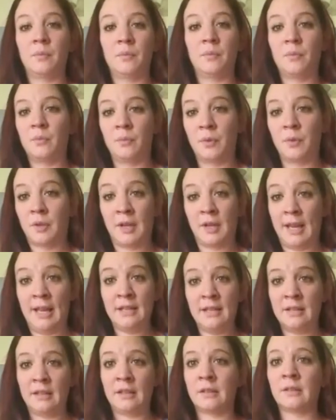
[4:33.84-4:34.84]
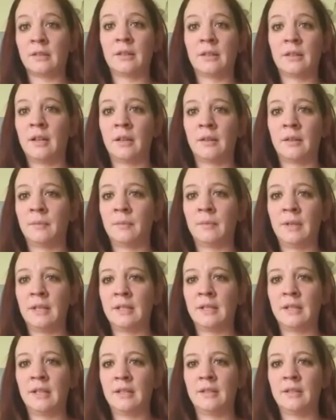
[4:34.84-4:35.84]
with cancer.
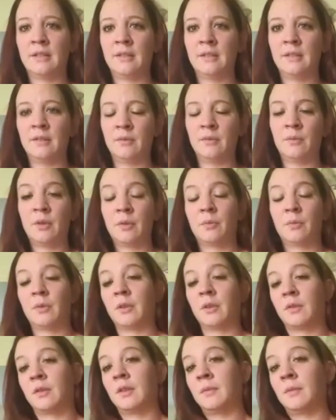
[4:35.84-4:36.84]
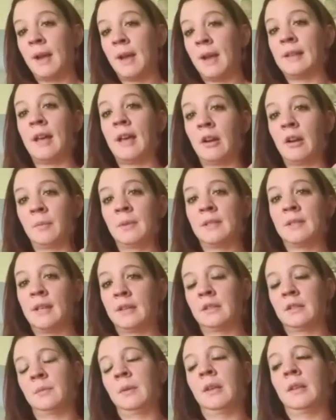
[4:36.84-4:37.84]
It's with the bilateral
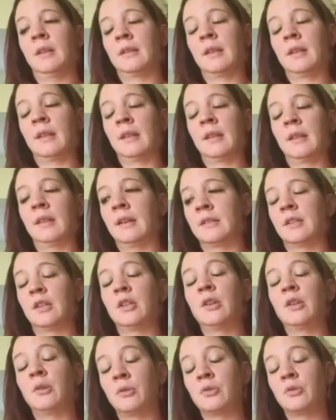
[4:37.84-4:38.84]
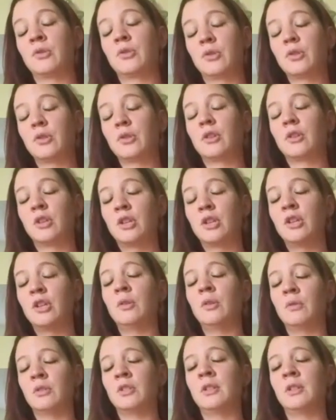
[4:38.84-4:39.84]
mastectomy. I think it's a huge
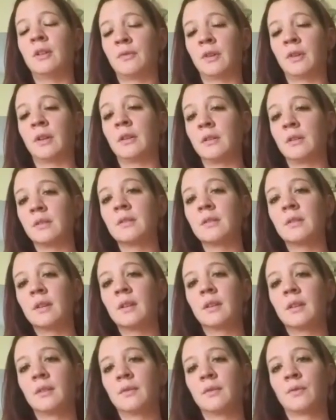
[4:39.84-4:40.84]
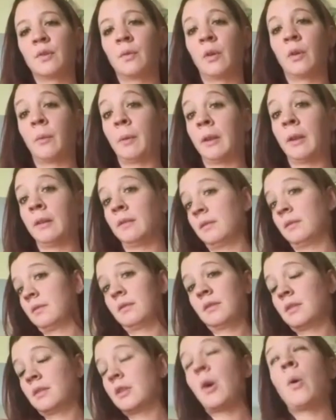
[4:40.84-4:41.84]
difference for women.
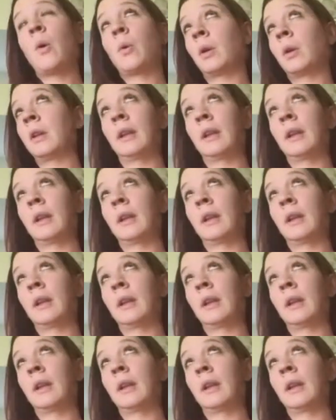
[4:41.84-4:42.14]
Totally.